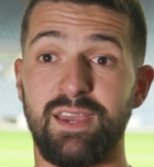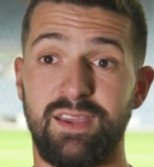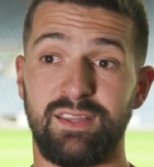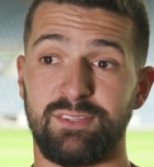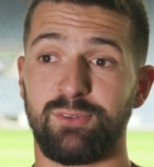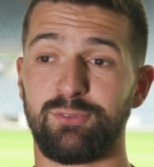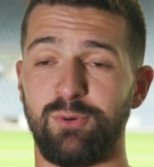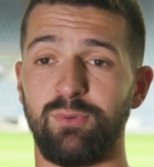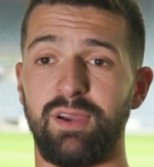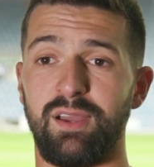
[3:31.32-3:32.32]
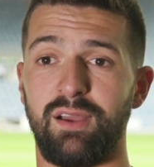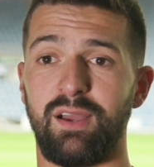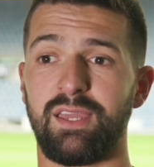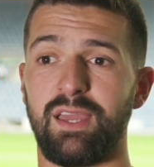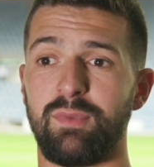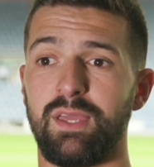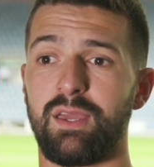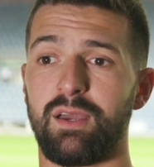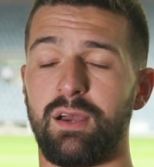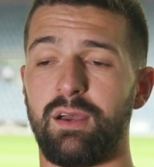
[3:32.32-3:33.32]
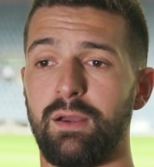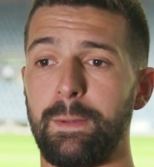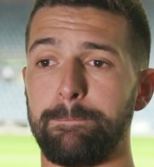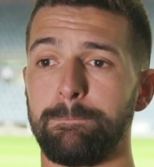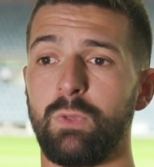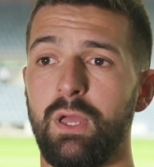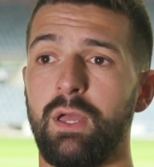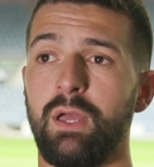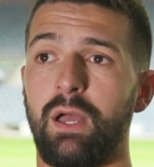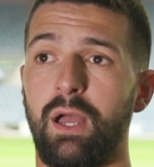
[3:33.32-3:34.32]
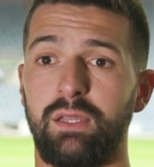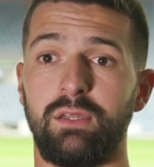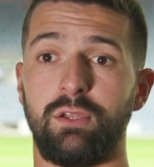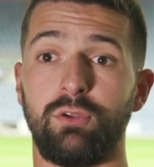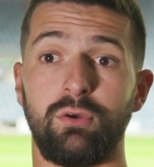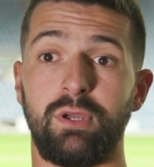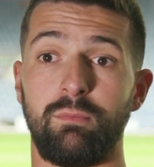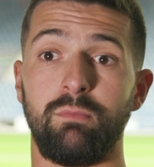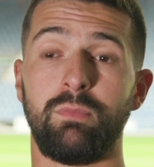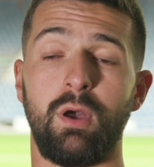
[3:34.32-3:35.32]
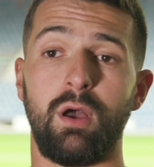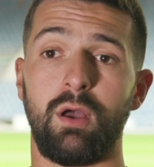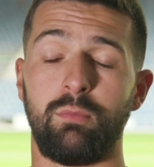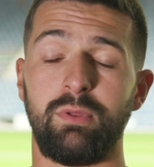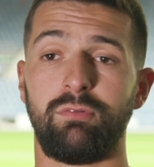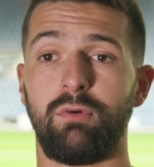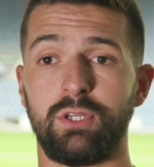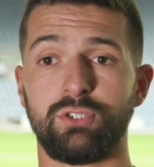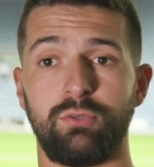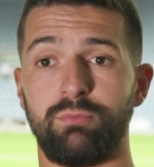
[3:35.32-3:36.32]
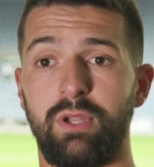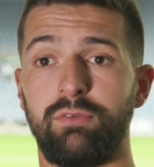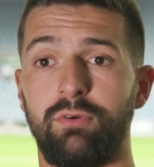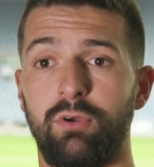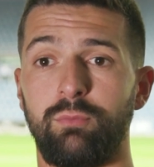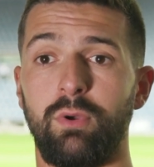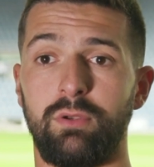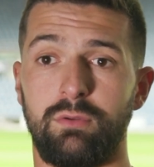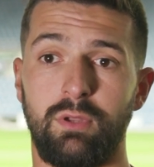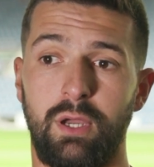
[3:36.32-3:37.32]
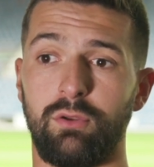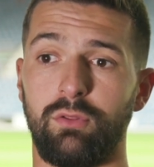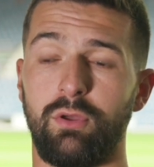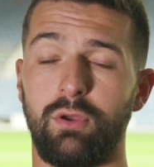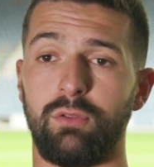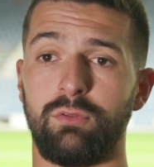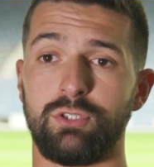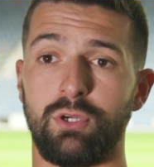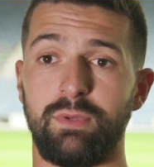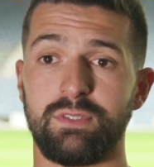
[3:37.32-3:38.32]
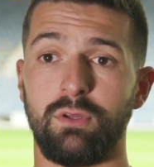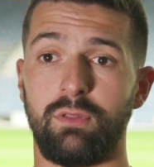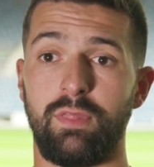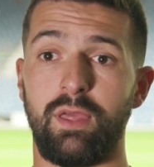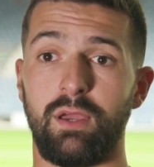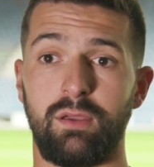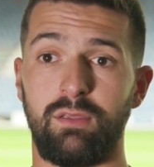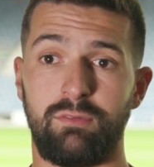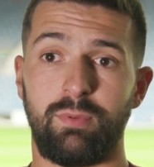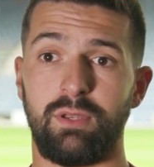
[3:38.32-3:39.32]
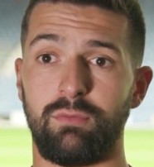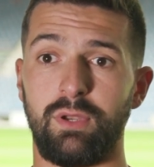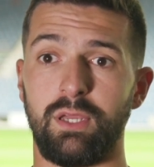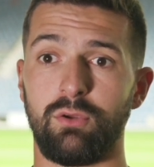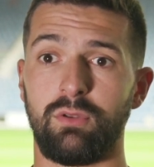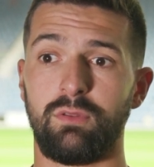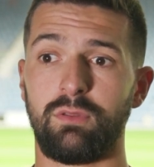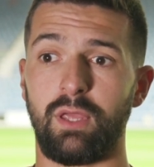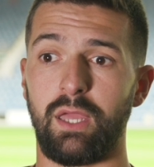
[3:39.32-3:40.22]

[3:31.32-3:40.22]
Yeah, that's also why I came here. I didn't know him before I joined Brentford, but I know the job he's done there. He's been really good.